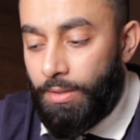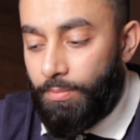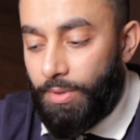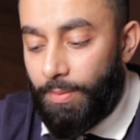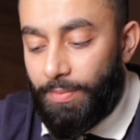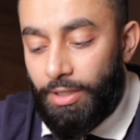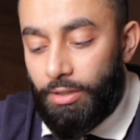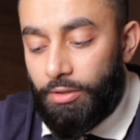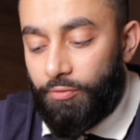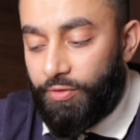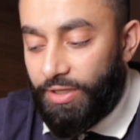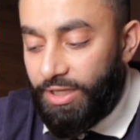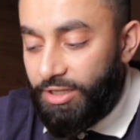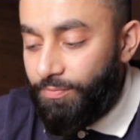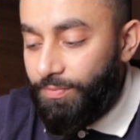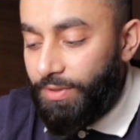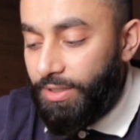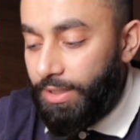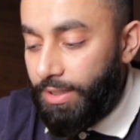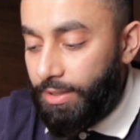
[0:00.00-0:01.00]
But may Allah
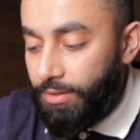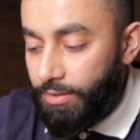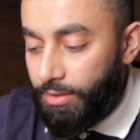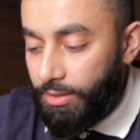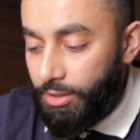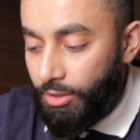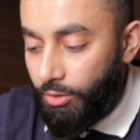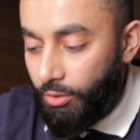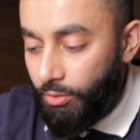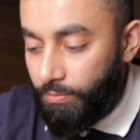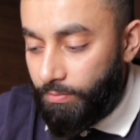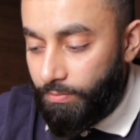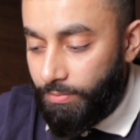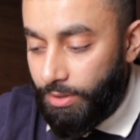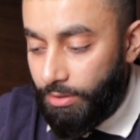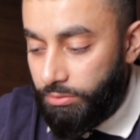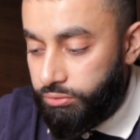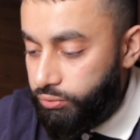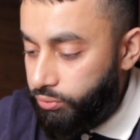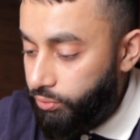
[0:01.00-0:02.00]
forgive me, and, you
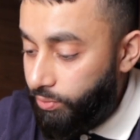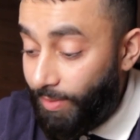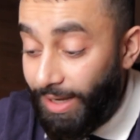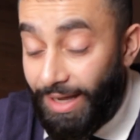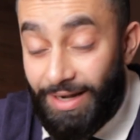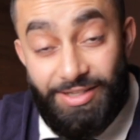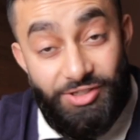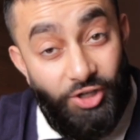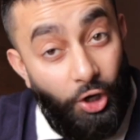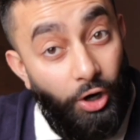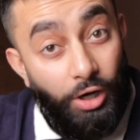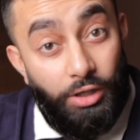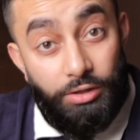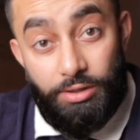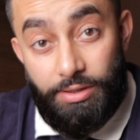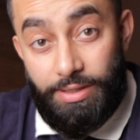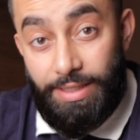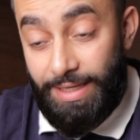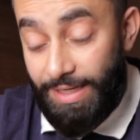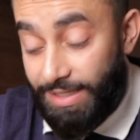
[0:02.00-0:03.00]
know, man, it's
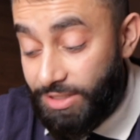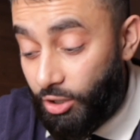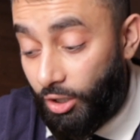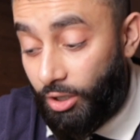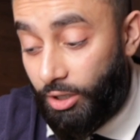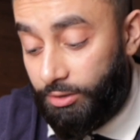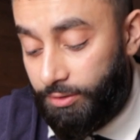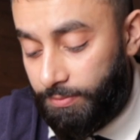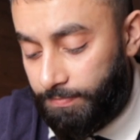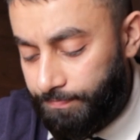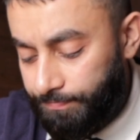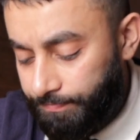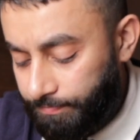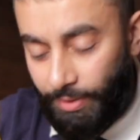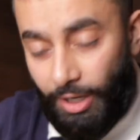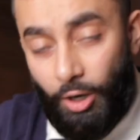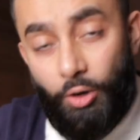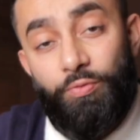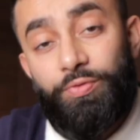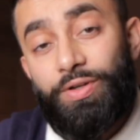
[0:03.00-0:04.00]
hard. It is hard.
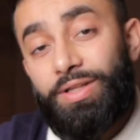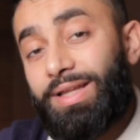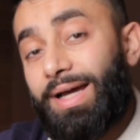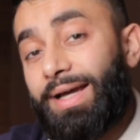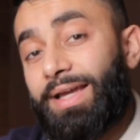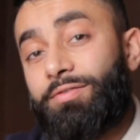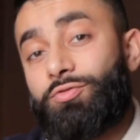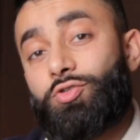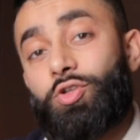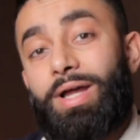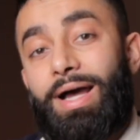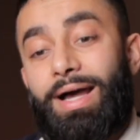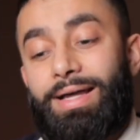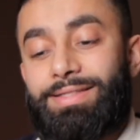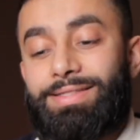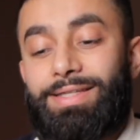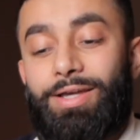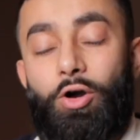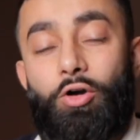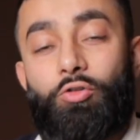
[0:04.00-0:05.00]
But hopefully that gives you an
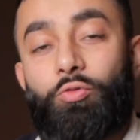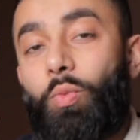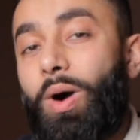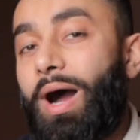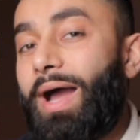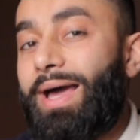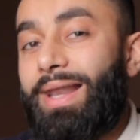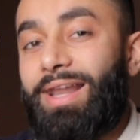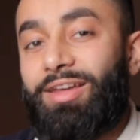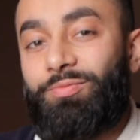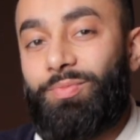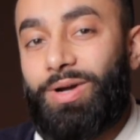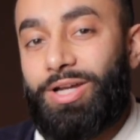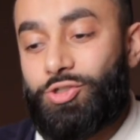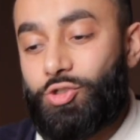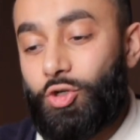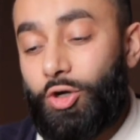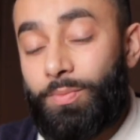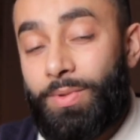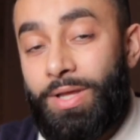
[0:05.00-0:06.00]
idea of why I left my
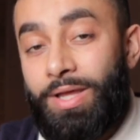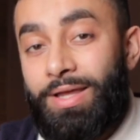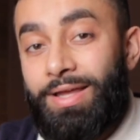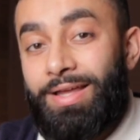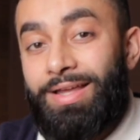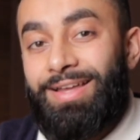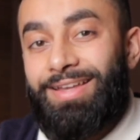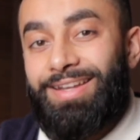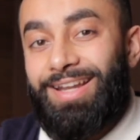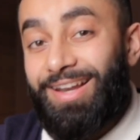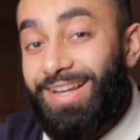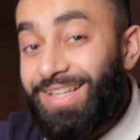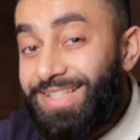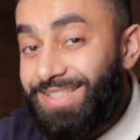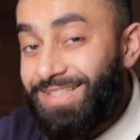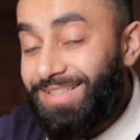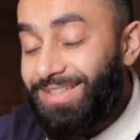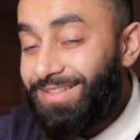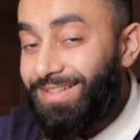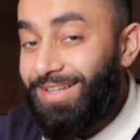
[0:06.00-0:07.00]
job. Now
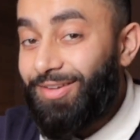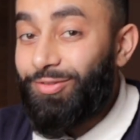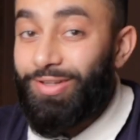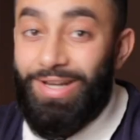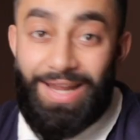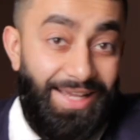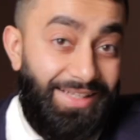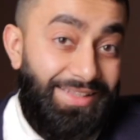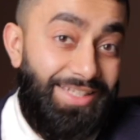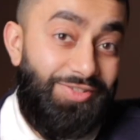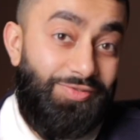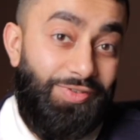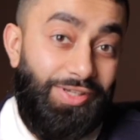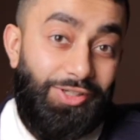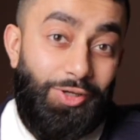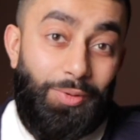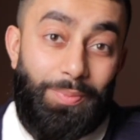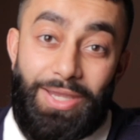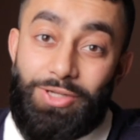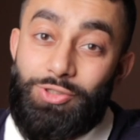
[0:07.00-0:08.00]
listen, if you like this
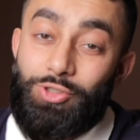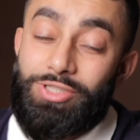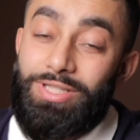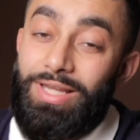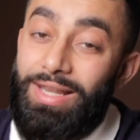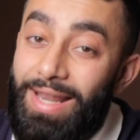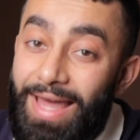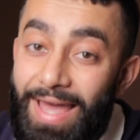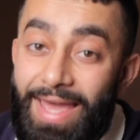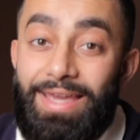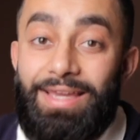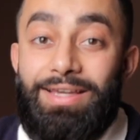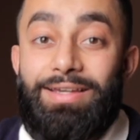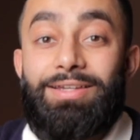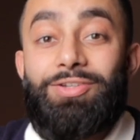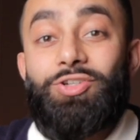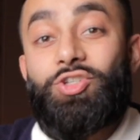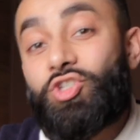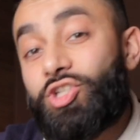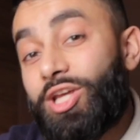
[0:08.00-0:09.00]
video, make sure to
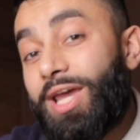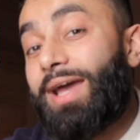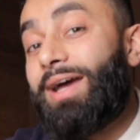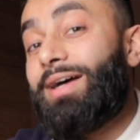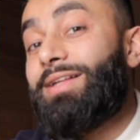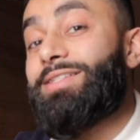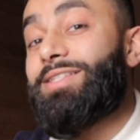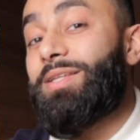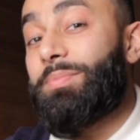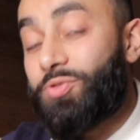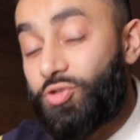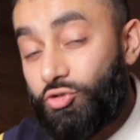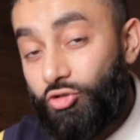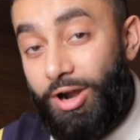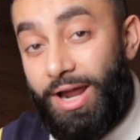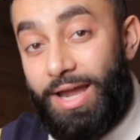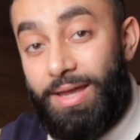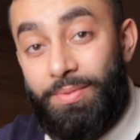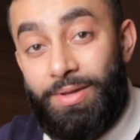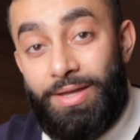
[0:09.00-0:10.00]
like, share and
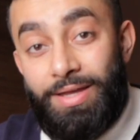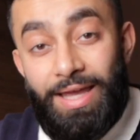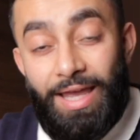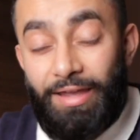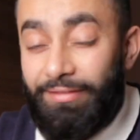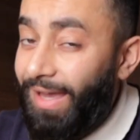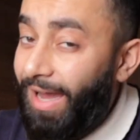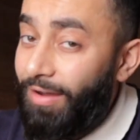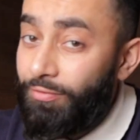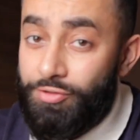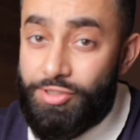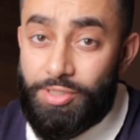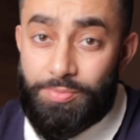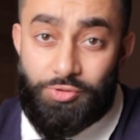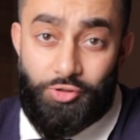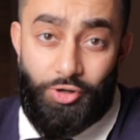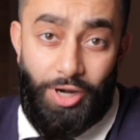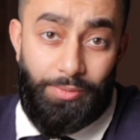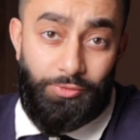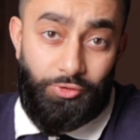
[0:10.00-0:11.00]
subscribe. If you haven't
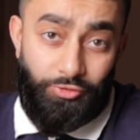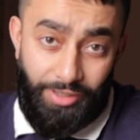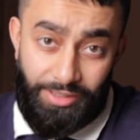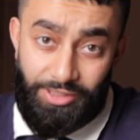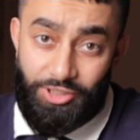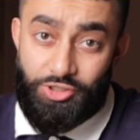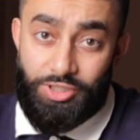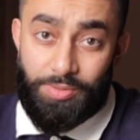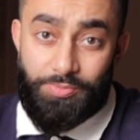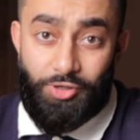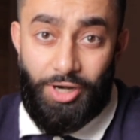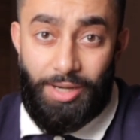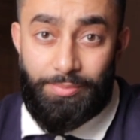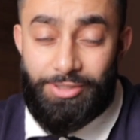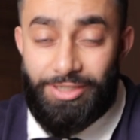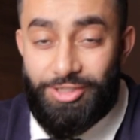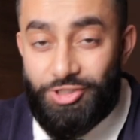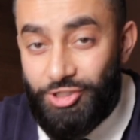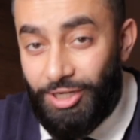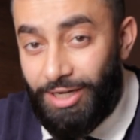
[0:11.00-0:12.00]
subscribed already,
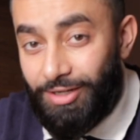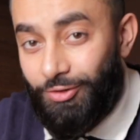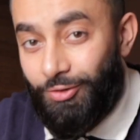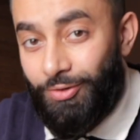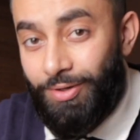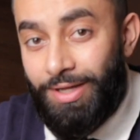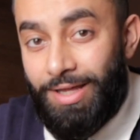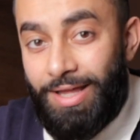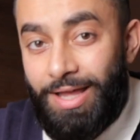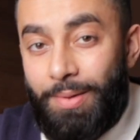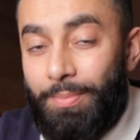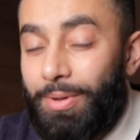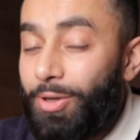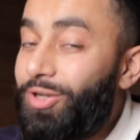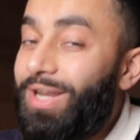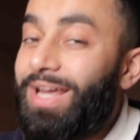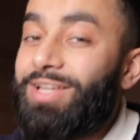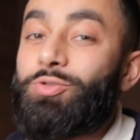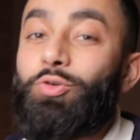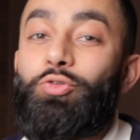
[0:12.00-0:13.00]
subscribe to the channel. But
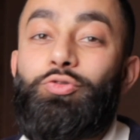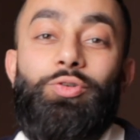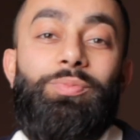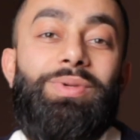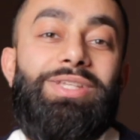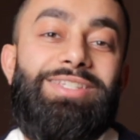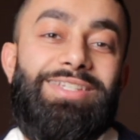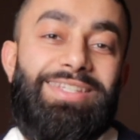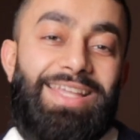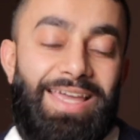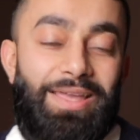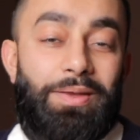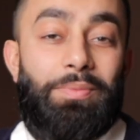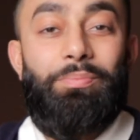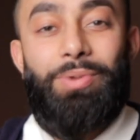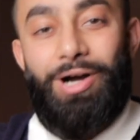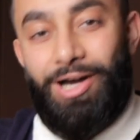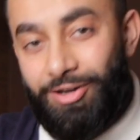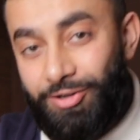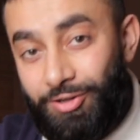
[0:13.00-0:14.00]
look, that's all from me
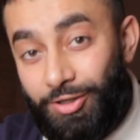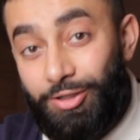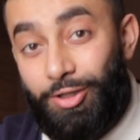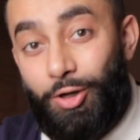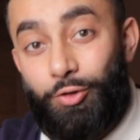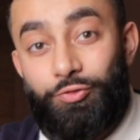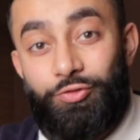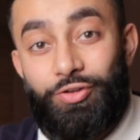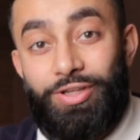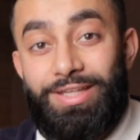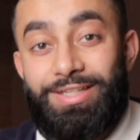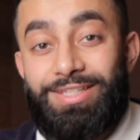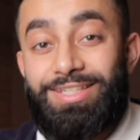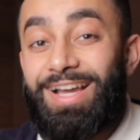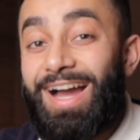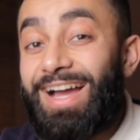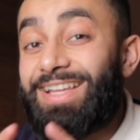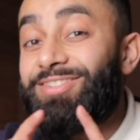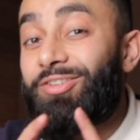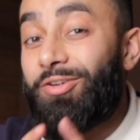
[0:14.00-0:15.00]
today. Barakallahu feek. You
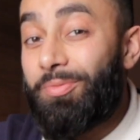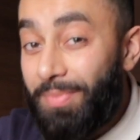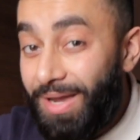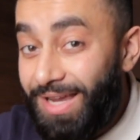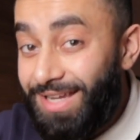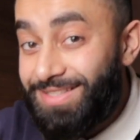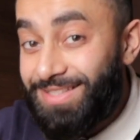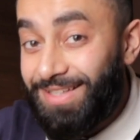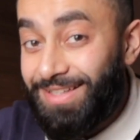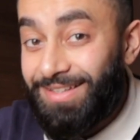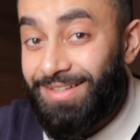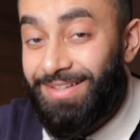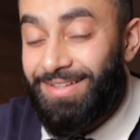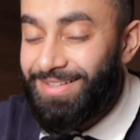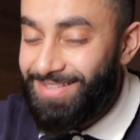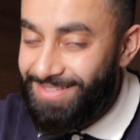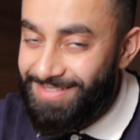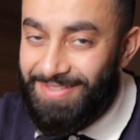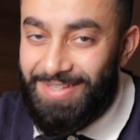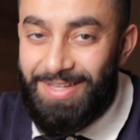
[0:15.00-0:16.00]
guys are
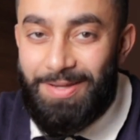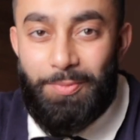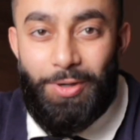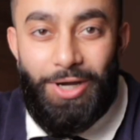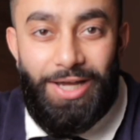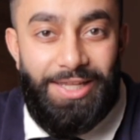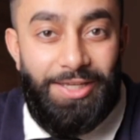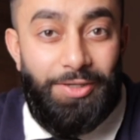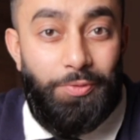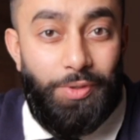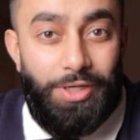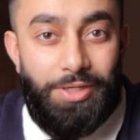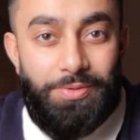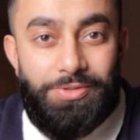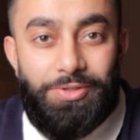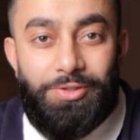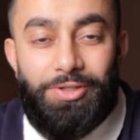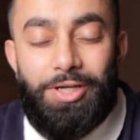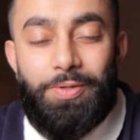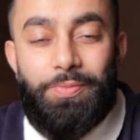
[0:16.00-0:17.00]
amazing. Assalamu alaikum wa
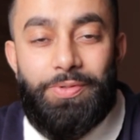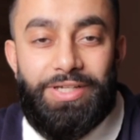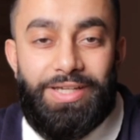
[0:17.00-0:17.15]
rahmatullahi wa